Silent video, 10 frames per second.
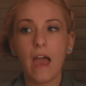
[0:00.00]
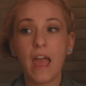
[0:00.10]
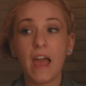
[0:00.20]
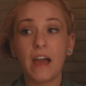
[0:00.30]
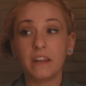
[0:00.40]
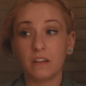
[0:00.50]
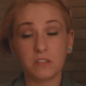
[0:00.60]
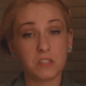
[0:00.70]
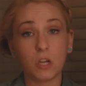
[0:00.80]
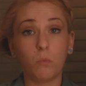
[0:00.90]
And
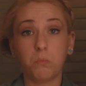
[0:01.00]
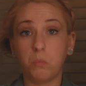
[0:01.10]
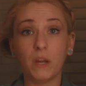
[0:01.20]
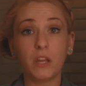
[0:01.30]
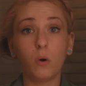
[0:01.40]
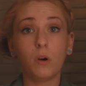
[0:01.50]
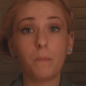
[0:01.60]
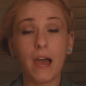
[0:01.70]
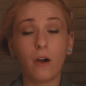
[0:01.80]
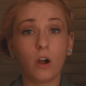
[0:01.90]
so we go
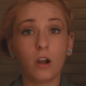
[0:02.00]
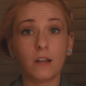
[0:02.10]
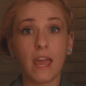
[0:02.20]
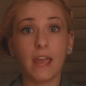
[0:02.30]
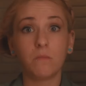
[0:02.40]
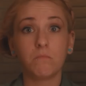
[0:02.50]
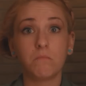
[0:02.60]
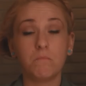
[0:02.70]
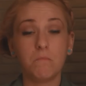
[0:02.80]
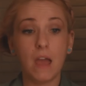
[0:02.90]
about our day,
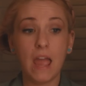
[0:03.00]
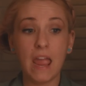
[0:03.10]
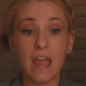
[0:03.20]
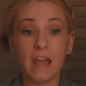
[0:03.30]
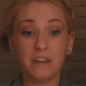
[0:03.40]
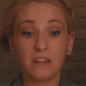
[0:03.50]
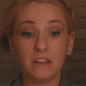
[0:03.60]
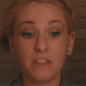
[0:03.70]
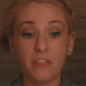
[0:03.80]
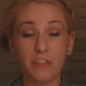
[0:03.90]
and
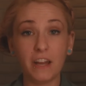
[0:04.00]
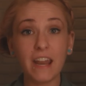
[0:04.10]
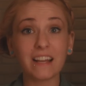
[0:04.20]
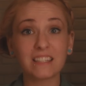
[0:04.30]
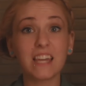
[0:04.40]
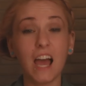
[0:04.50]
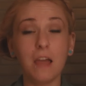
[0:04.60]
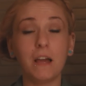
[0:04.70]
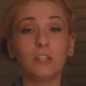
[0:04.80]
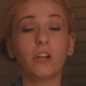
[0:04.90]
the next
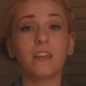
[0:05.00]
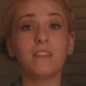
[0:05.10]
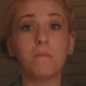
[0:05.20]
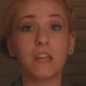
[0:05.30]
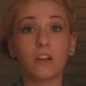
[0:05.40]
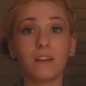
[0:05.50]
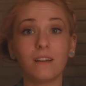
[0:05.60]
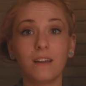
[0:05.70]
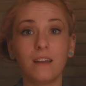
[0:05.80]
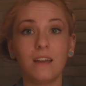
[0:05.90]
time I look in the
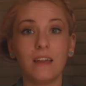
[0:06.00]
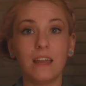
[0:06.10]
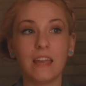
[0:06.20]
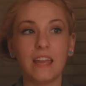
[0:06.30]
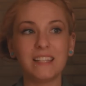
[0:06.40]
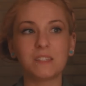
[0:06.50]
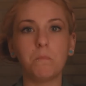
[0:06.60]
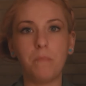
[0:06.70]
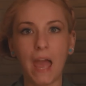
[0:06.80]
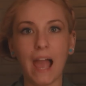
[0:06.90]
mirror, it's
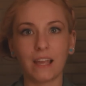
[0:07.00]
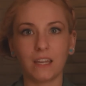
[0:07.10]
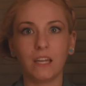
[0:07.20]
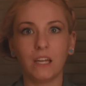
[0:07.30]
back.